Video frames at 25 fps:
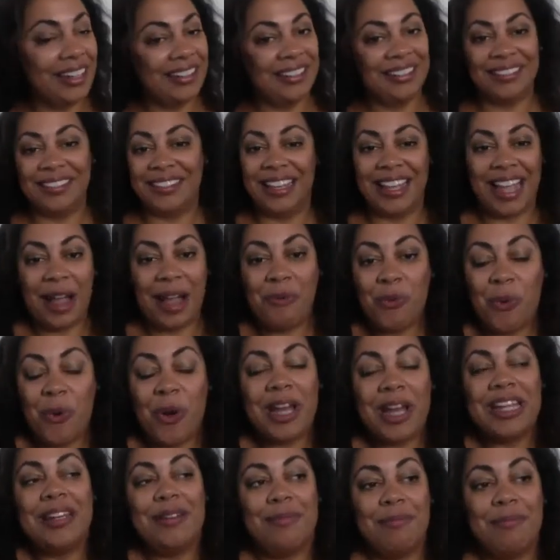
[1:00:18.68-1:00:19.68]
I
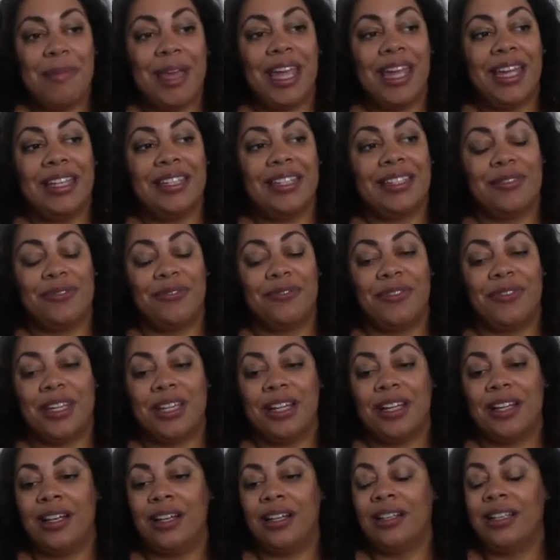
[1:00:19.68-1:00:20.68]
wanted May to
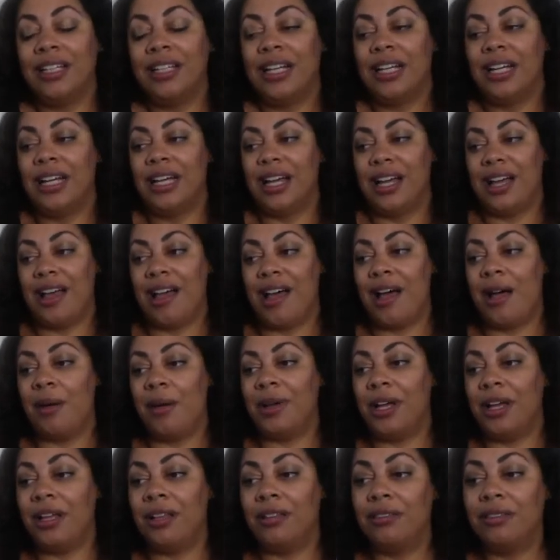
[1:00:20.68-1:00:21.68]
feel
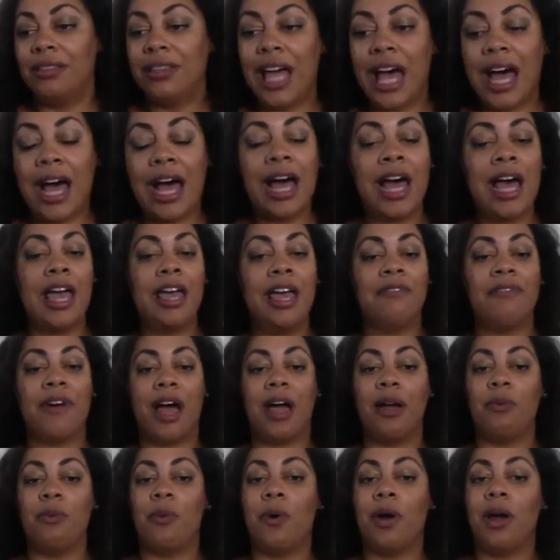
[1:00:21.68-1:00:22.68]
alive.
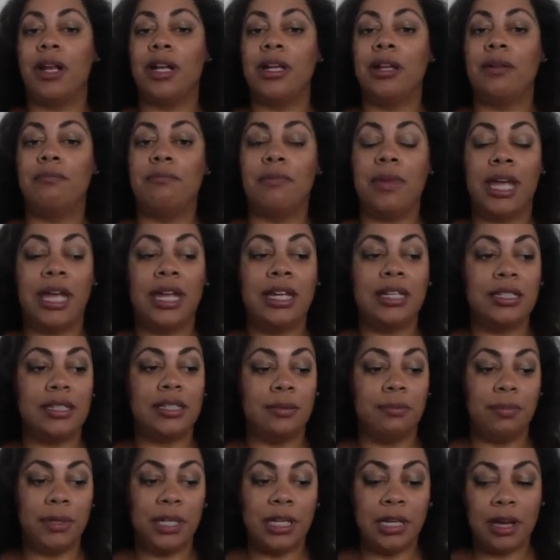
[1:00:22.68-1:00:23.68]
I wanted May
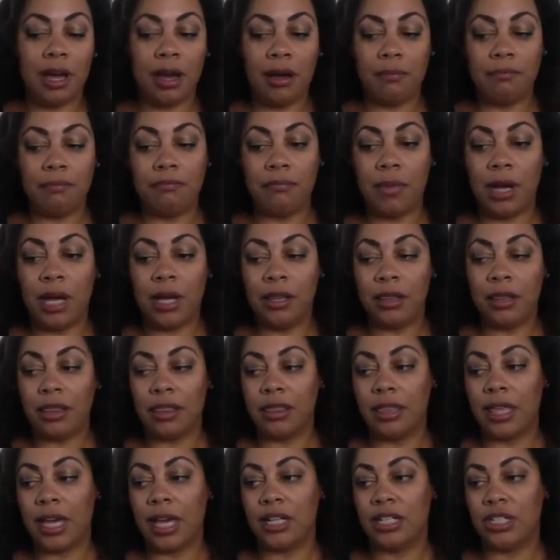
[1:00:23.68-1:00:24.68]
to be a month
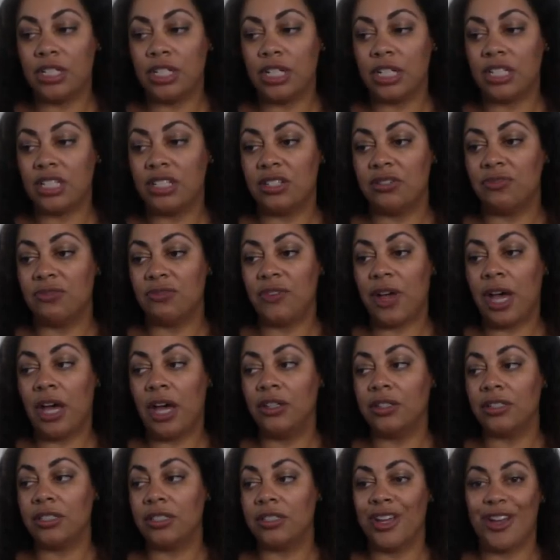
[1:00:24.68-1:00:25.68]
that just
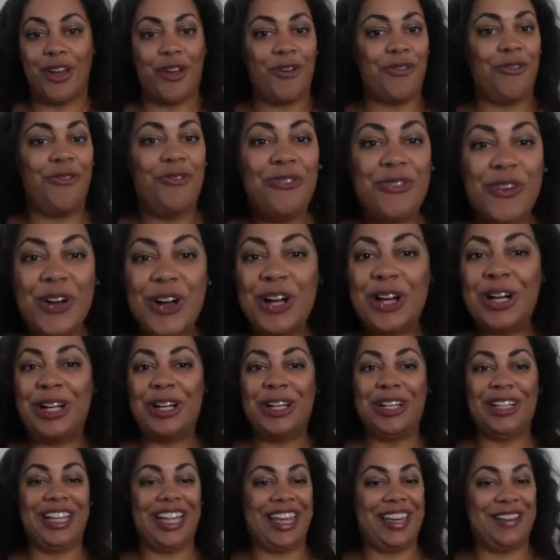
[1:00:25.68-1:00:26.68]
felt
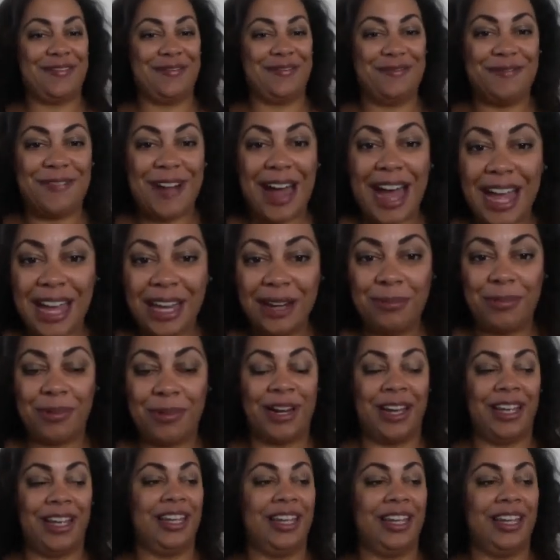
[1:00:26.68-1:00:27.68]
full and
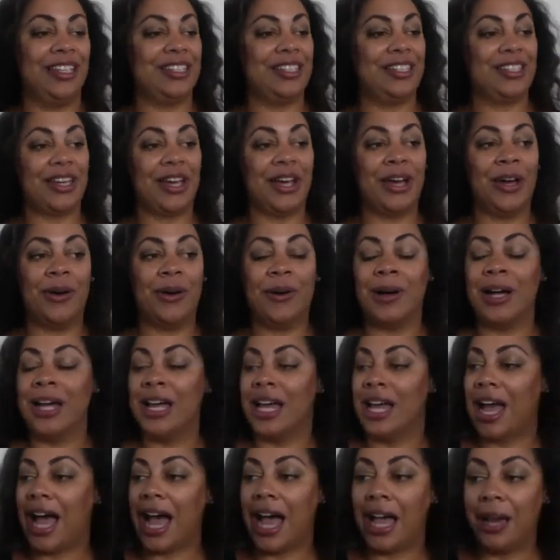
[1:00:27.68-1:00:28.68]
vibrant. And so
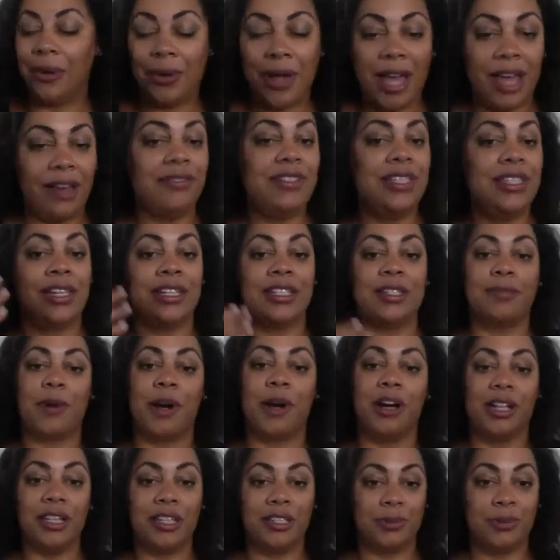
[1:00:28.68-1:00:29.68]
I will have dance
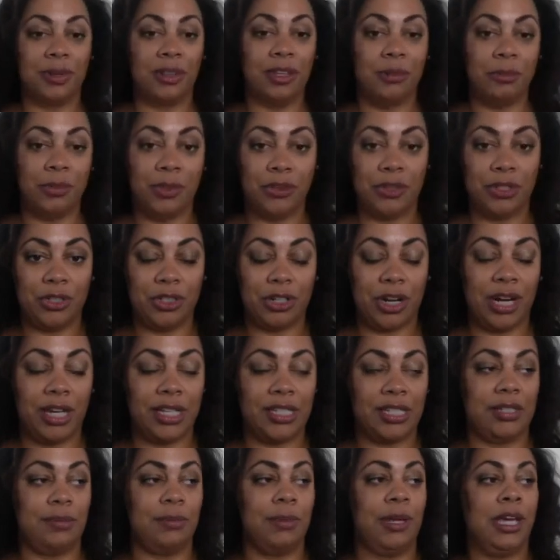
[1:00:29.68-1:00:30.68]
parties when the mood
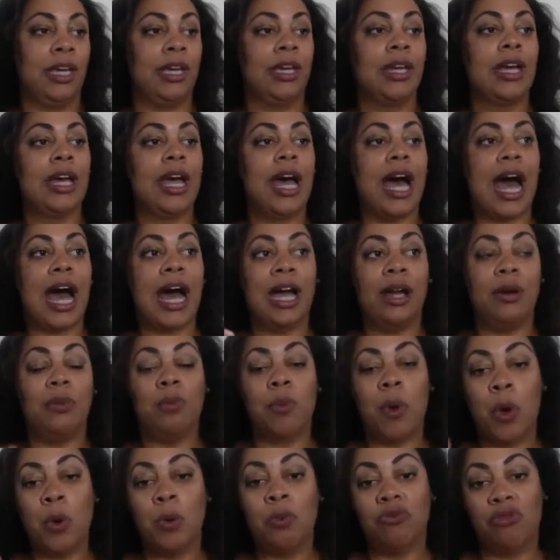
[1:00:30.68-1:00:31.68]
strikes me. I
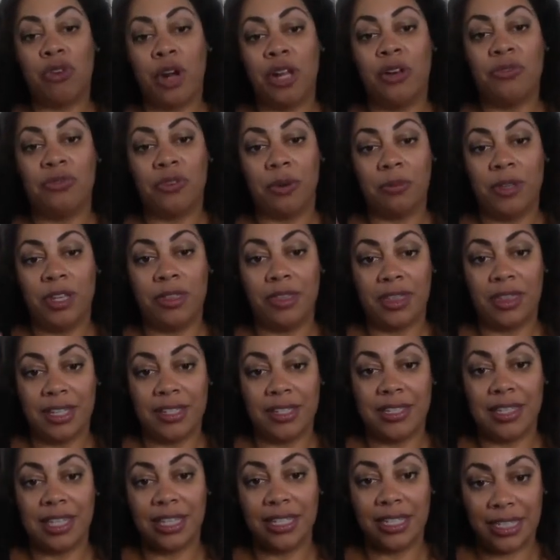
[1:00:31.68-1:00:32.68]
won't run from the
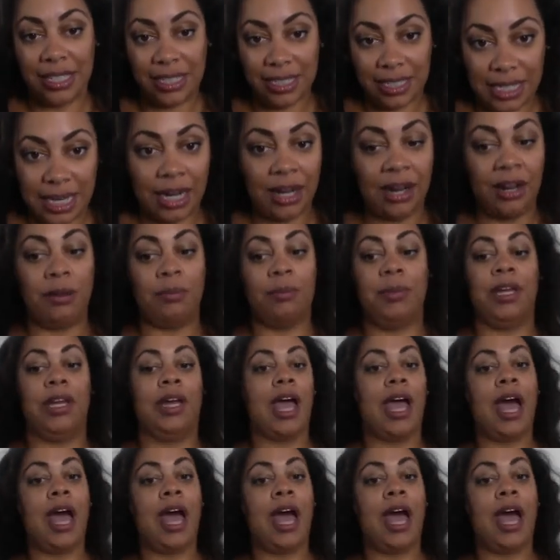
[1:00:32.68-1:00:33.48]
things that scare me.